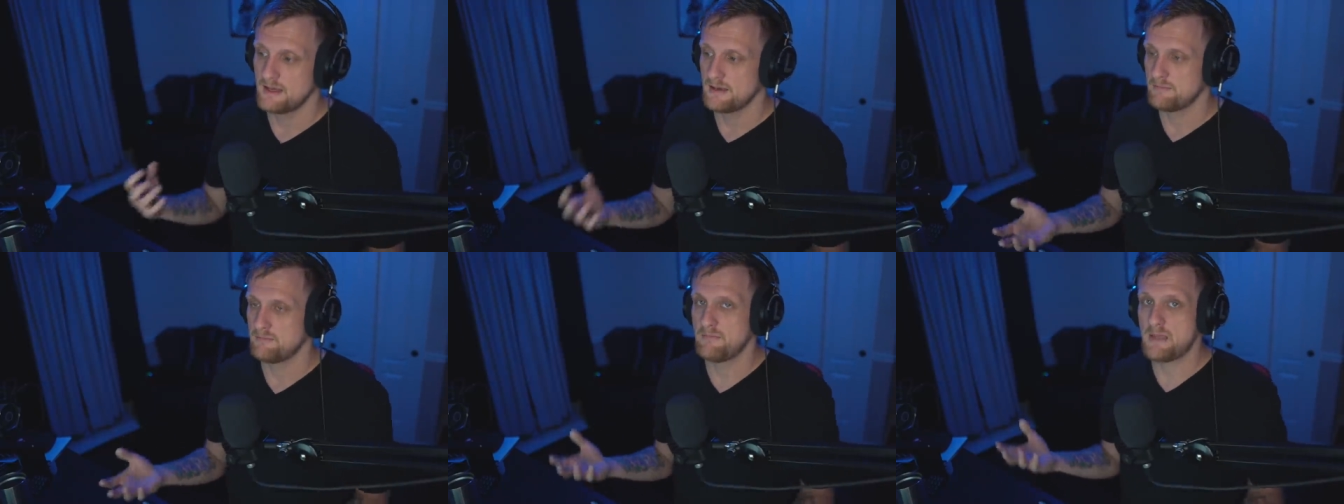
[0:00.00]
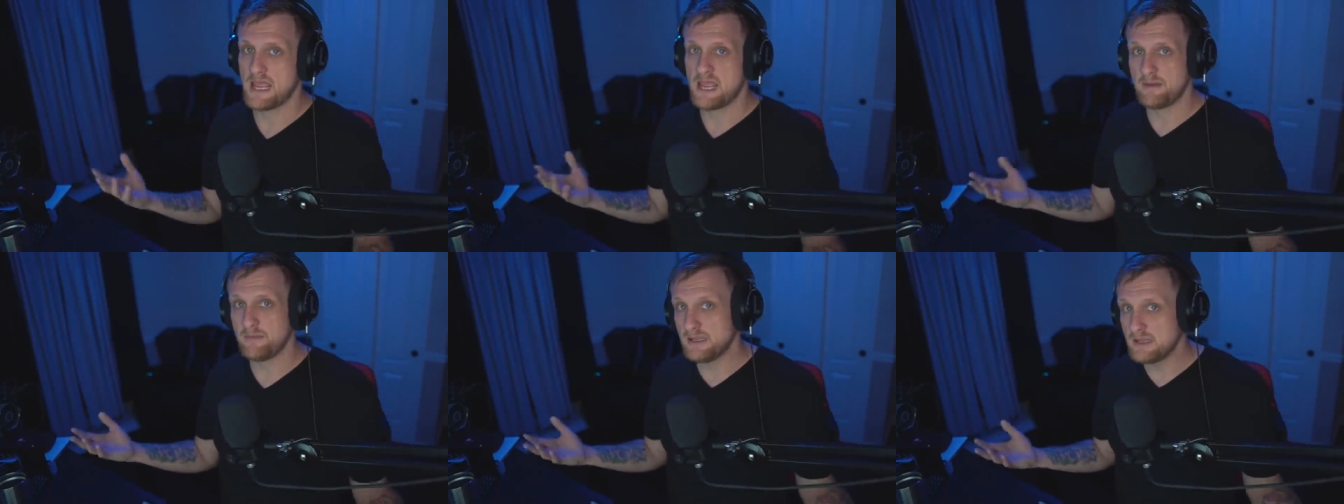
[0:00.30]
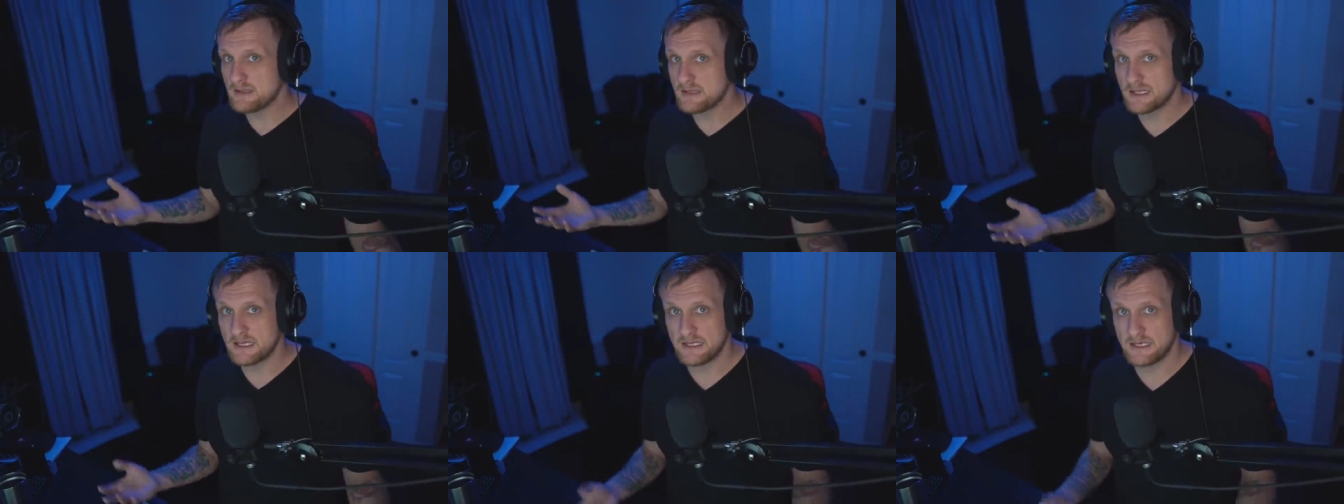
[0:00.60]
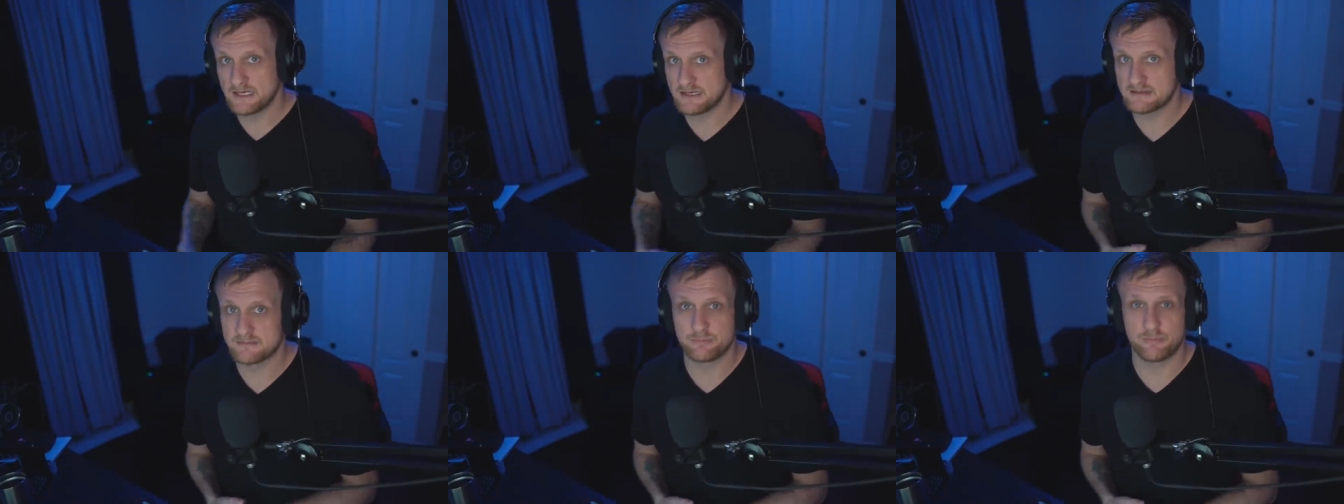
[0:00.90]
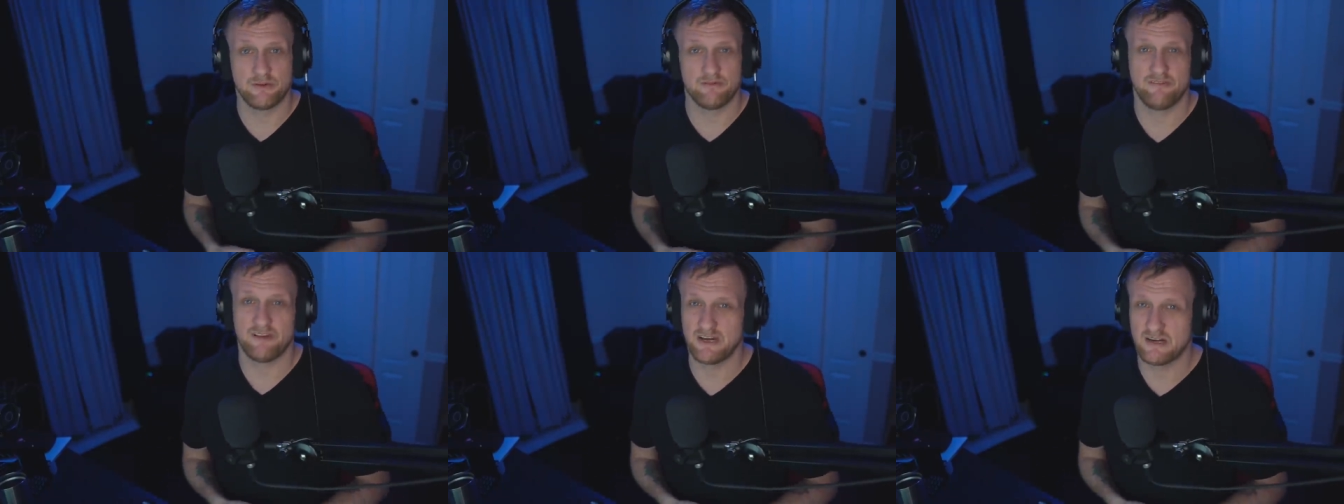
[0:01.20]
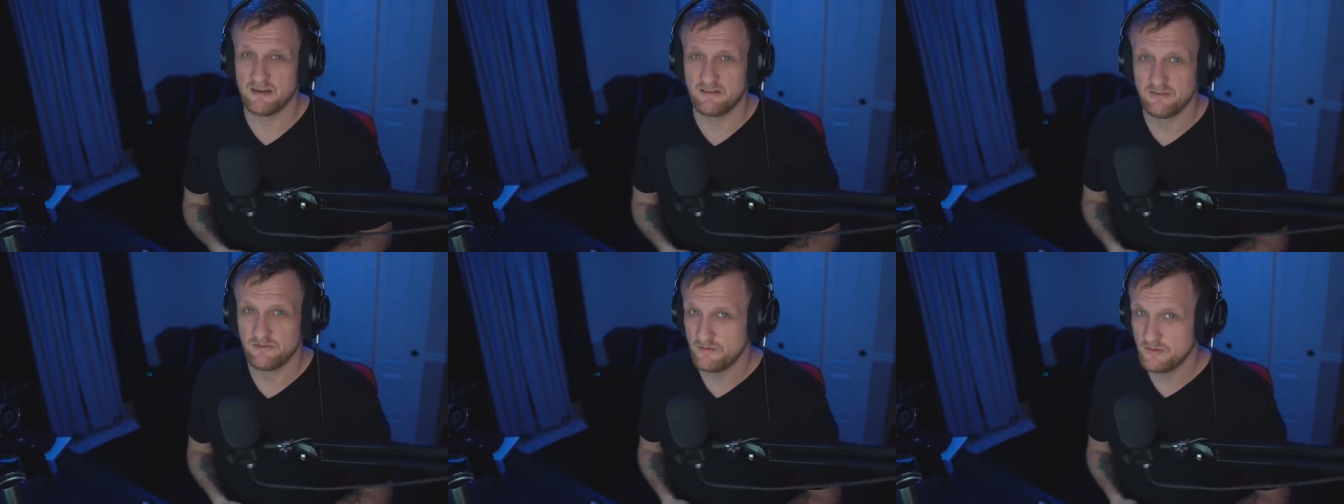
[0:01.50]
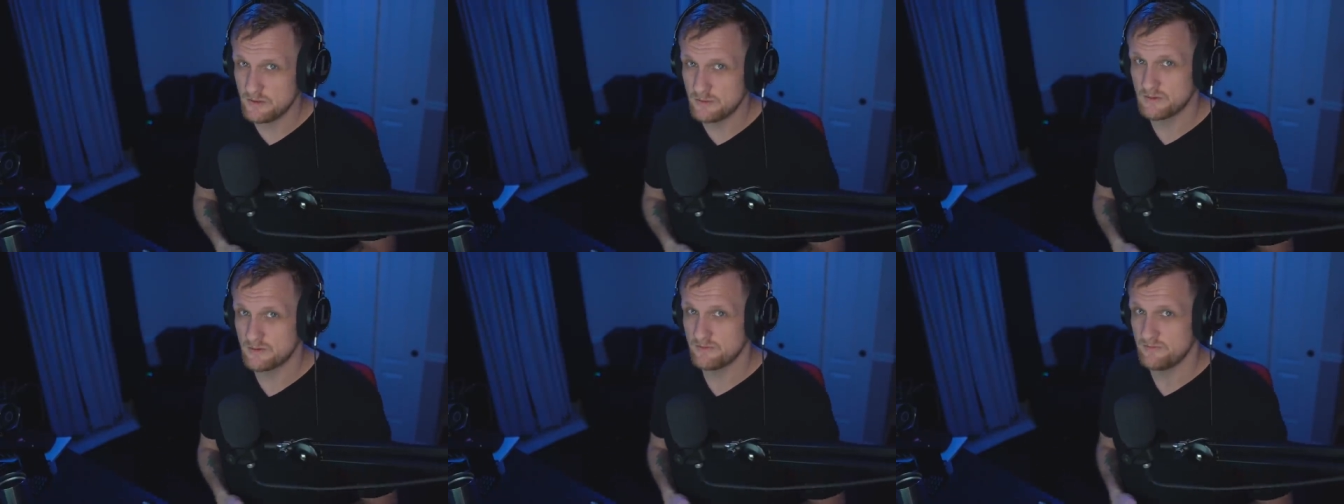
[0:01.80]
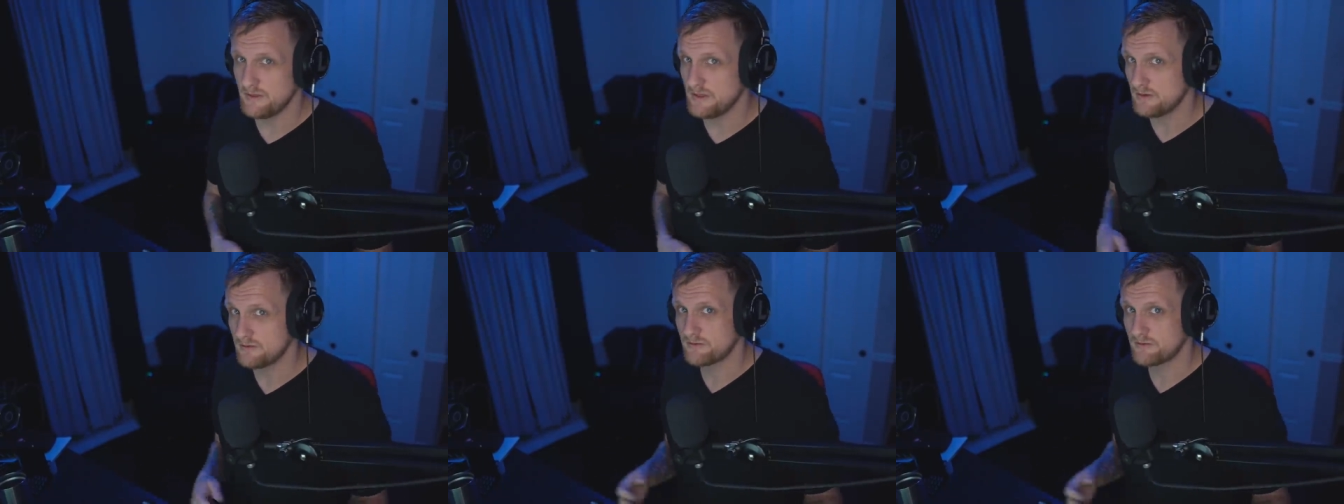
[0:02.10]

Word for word: Maybe Linux, but very few of you,